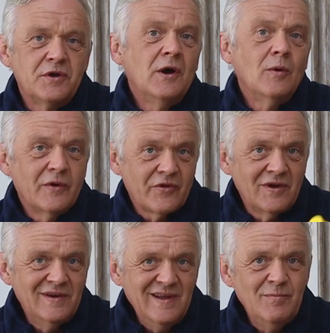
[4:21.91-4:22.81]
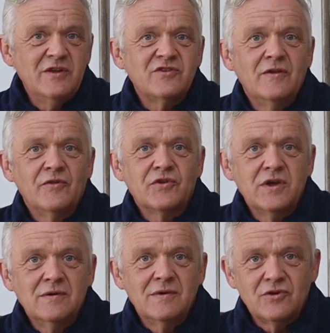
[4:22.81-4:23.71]
but with a limit in the
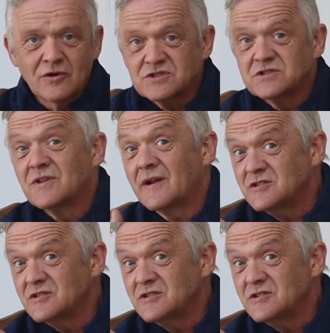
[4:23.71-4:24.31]
gear reduction